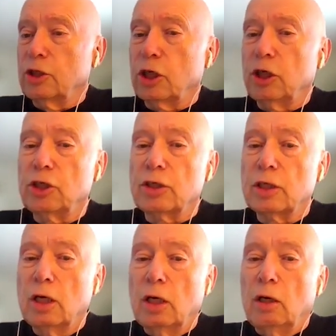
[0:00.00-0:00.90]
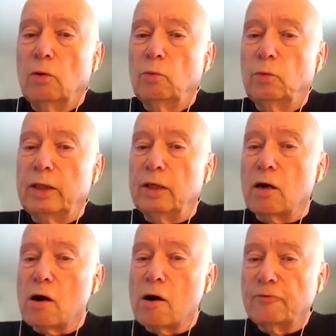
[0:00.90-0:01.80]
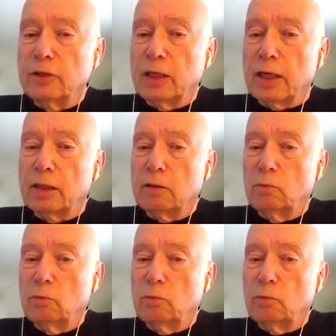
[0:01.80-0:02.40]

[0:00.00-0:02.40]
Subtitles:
changes. We often get